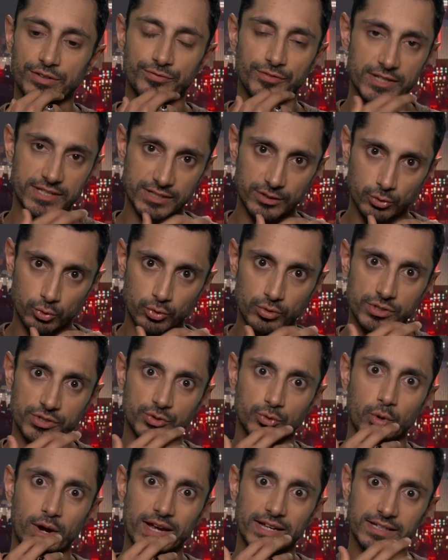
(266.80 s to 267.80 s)
physical. It's
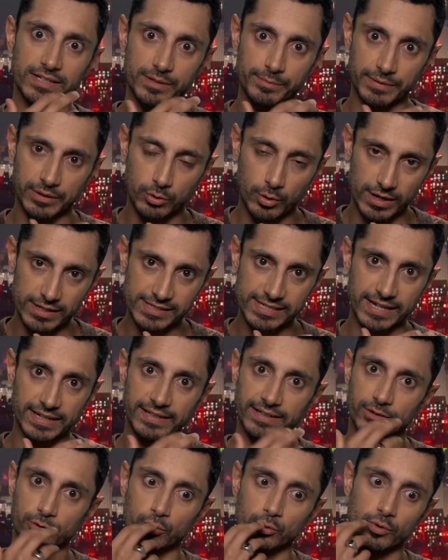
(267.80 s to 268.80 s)
quite can be quite
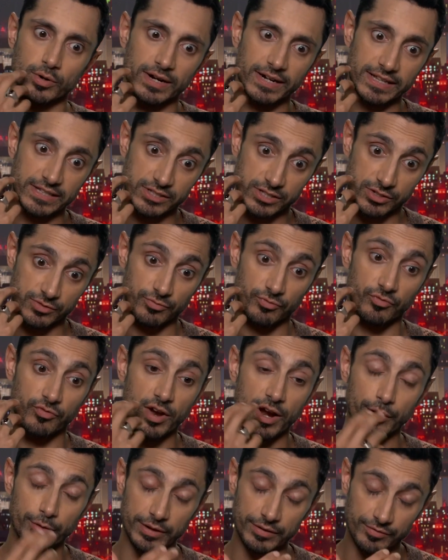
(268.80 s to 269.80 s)
technical, and it's
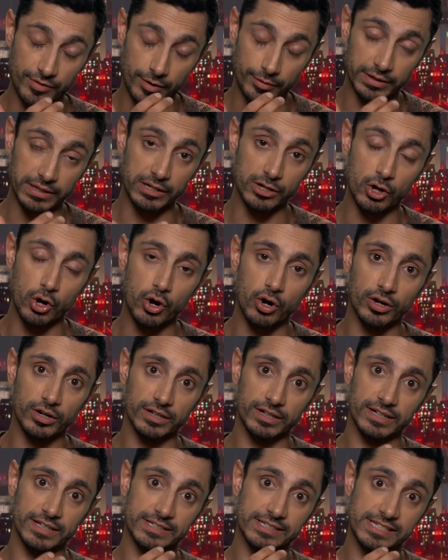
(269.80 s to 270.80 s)
very very
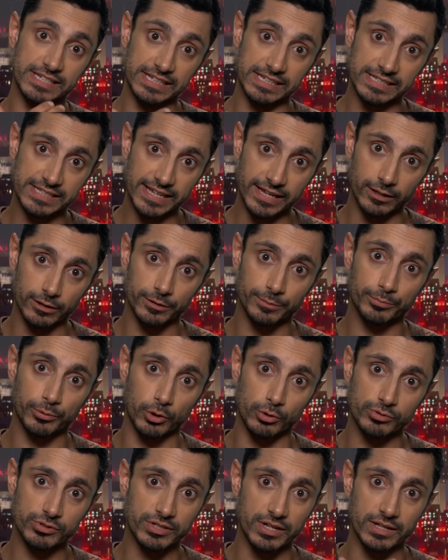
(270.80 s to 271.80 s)
long detailed
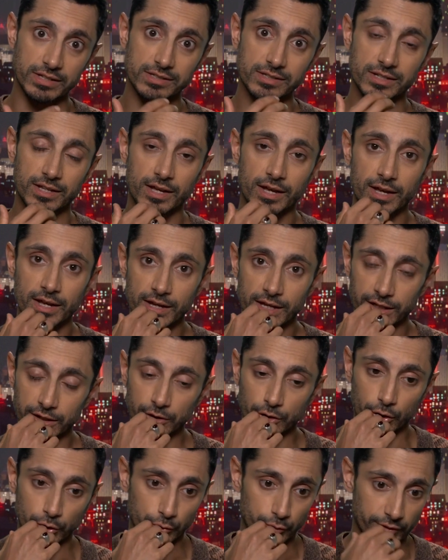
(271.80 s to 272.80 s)
process. You
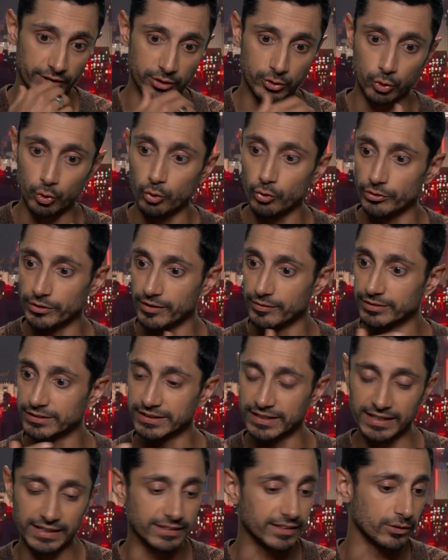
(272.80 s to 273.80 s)
know, you record
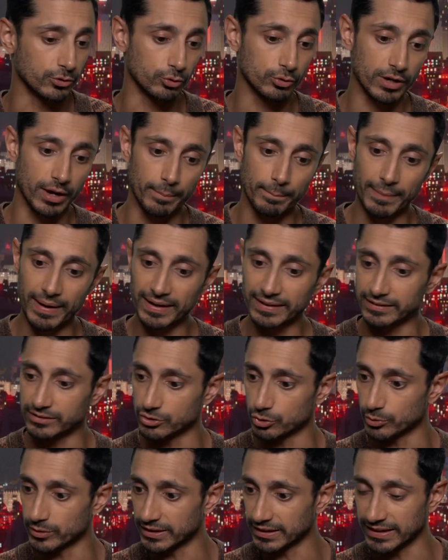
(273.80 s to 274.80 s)
everything, then you come back and
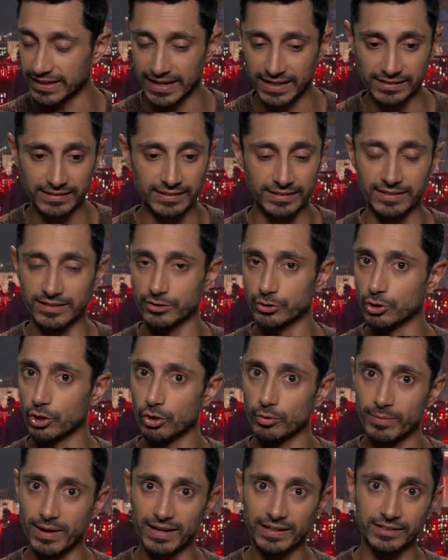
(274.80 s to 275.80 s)
do it again, and then you
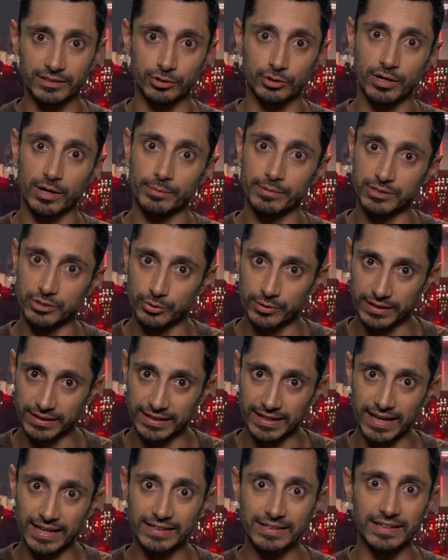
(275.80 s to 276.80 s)
go back and you come and do it
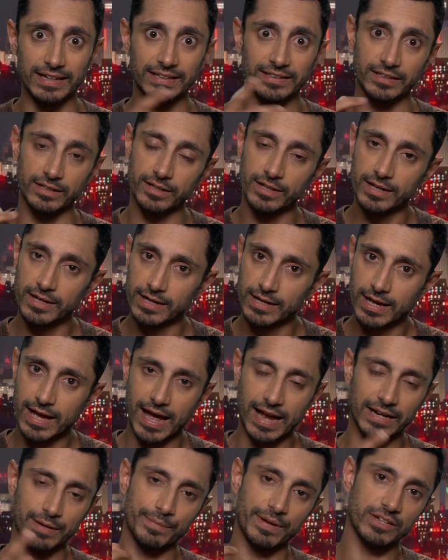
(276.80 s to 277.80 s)
again, and the
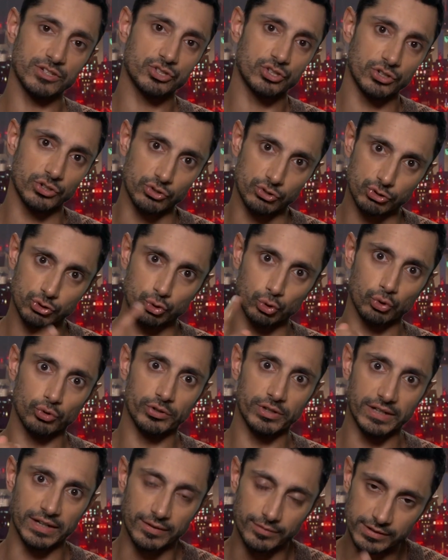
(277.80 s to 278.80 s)
animation, and the
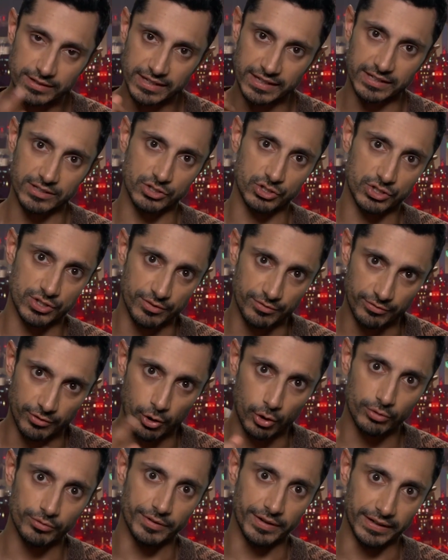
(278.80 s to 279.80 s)
story, and everything is just
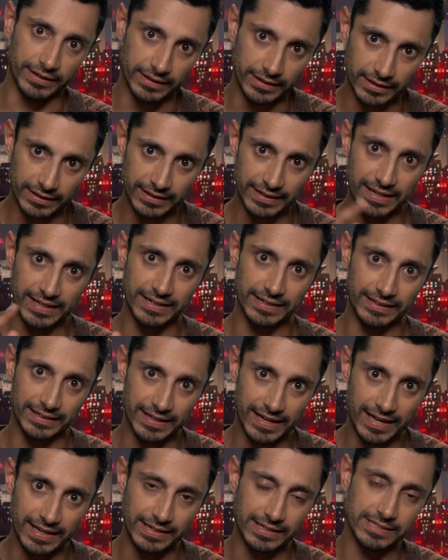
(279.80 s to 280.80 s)
evolving again and
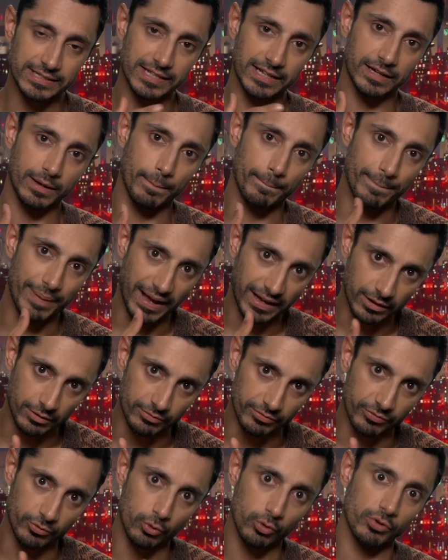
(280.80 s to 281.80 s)
again. It's like a back
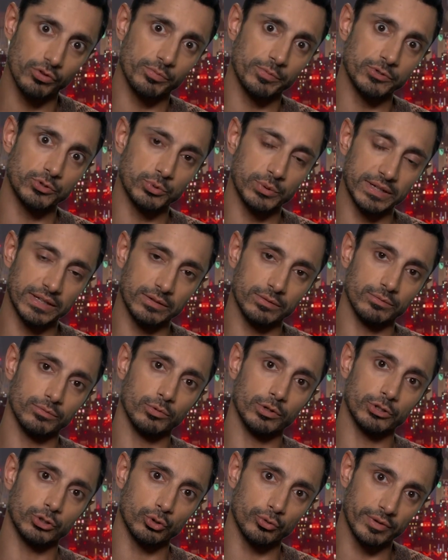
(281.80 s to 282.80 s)
and forth between
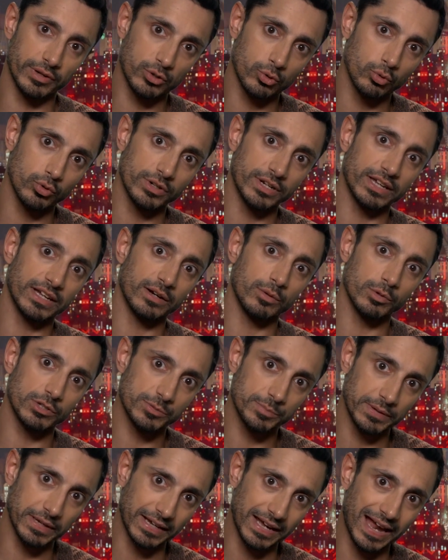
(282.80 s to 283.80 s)
what you're recording and what's
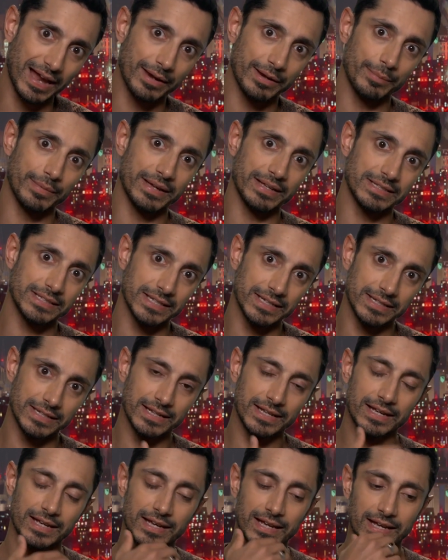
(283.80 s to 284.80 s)
being animated.
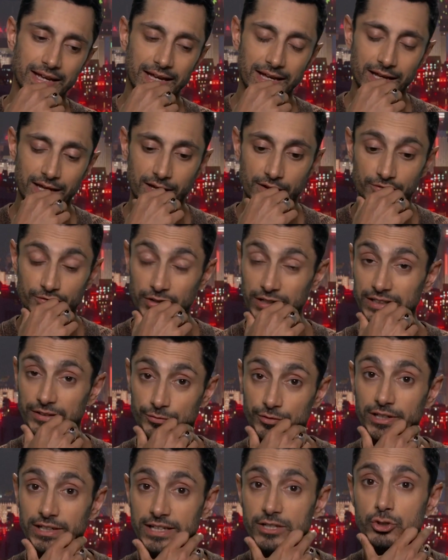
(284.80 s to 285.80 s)
For,
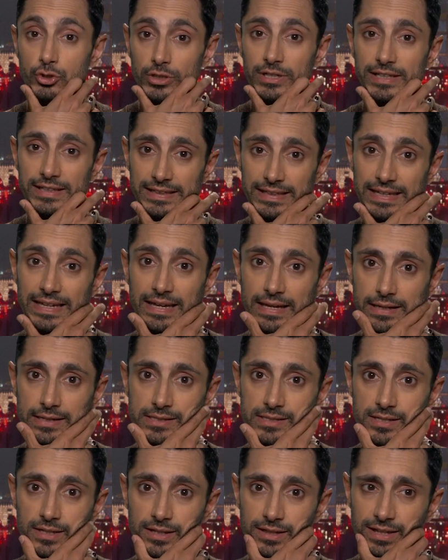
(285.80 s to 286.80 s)
for literally
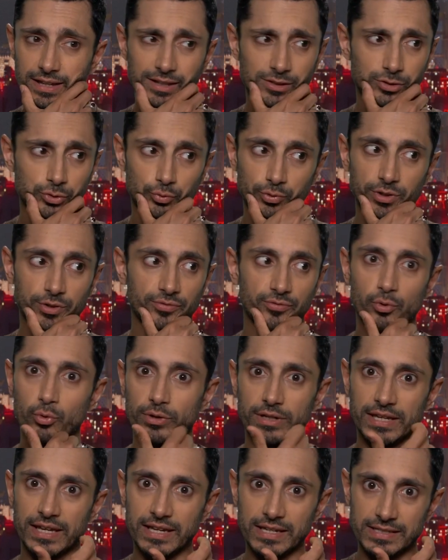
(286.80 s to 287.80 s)
years, I think three or four
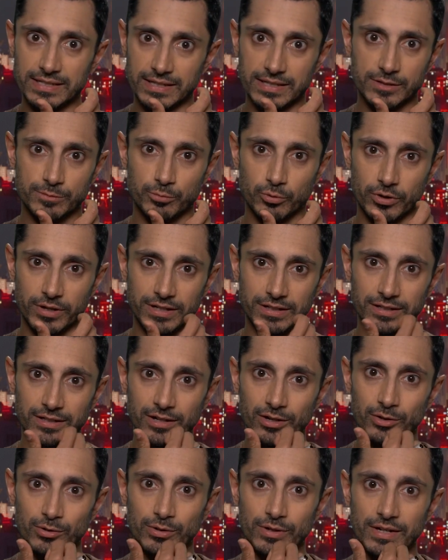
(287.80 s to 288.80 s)
years at this point, you
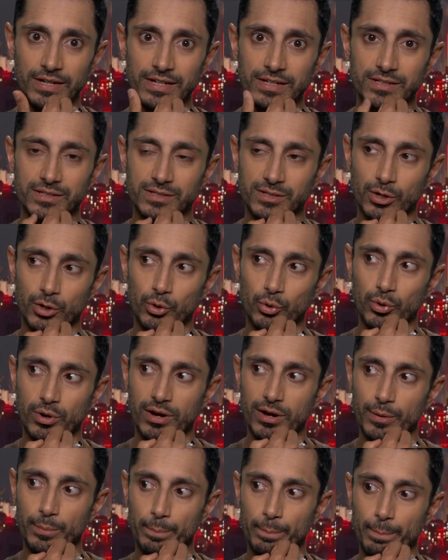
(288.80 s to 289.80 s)
know. So
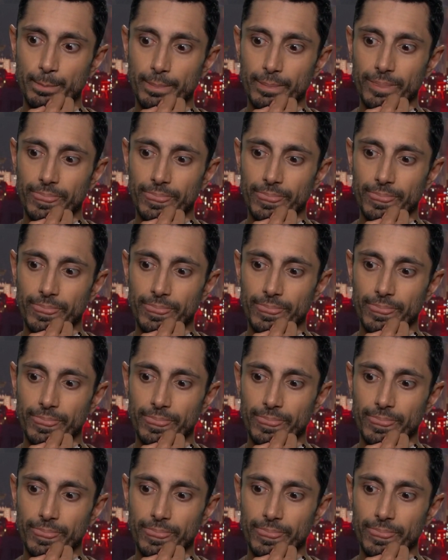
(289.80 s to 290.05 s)
um,